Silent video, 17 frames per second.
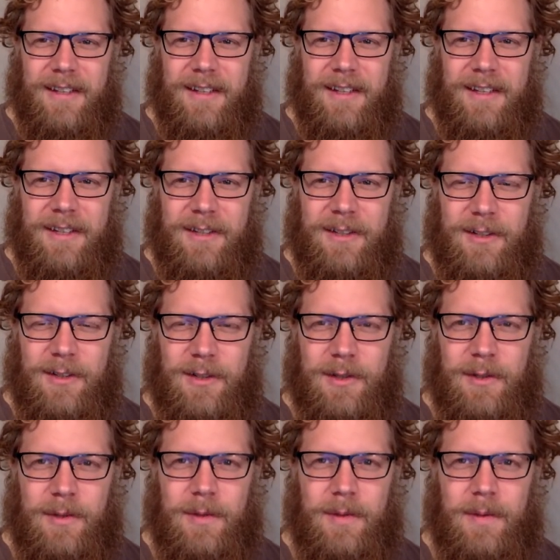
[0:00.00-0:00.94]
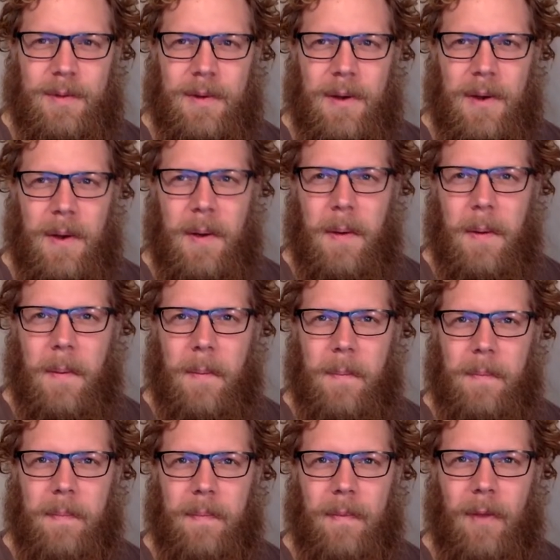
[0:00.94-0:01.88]
is to
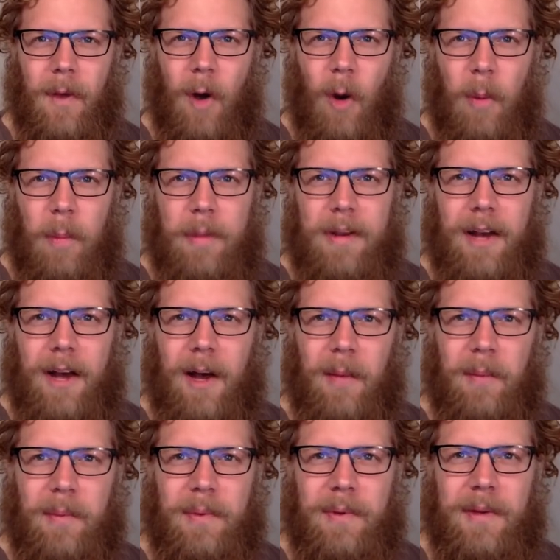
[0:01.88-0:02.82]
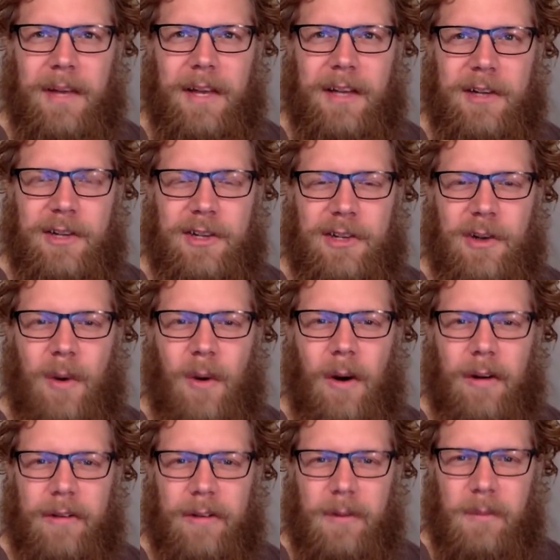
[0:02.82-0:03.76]
open up and show
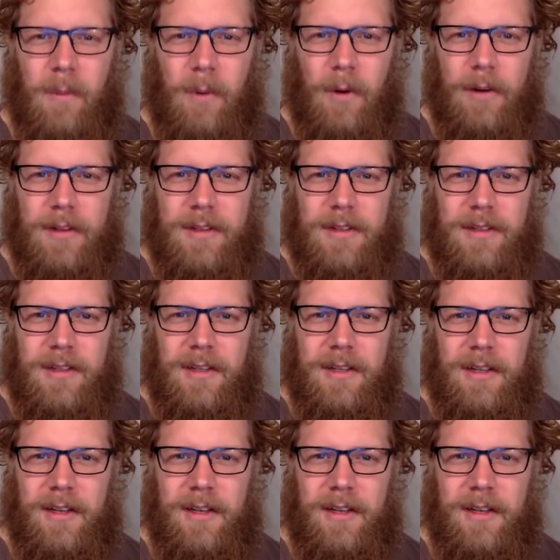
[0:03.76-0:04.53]
our remorse